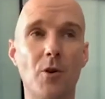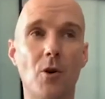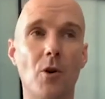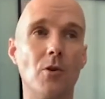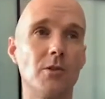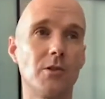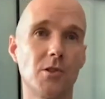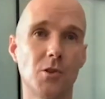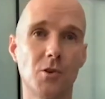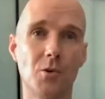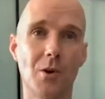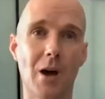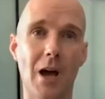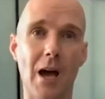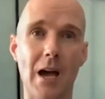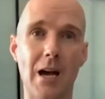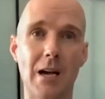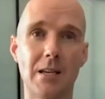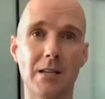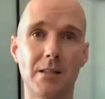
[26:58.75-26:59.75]
but also
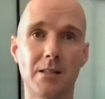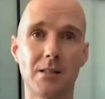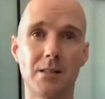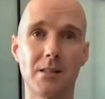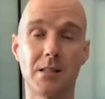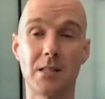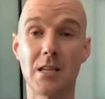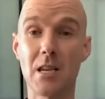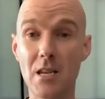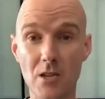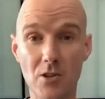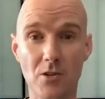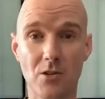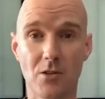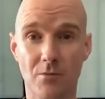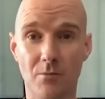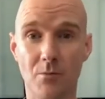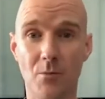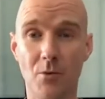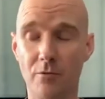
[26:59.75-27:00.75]
as
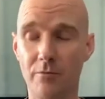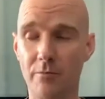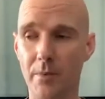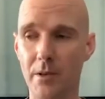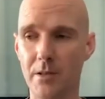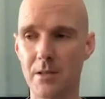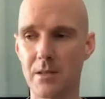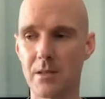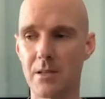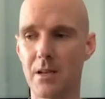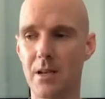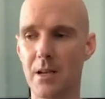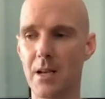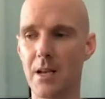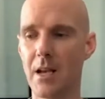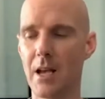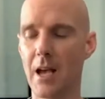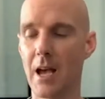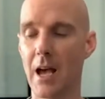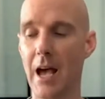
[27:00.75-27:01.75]
teachers of movement.
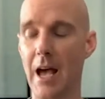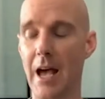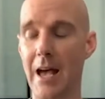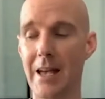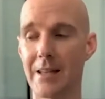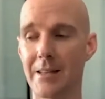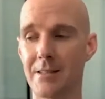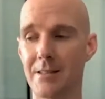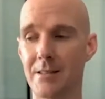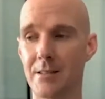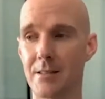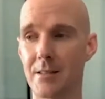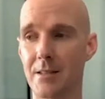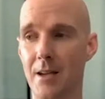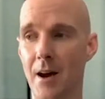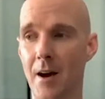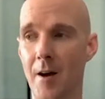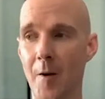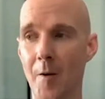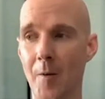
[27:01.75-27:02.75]
And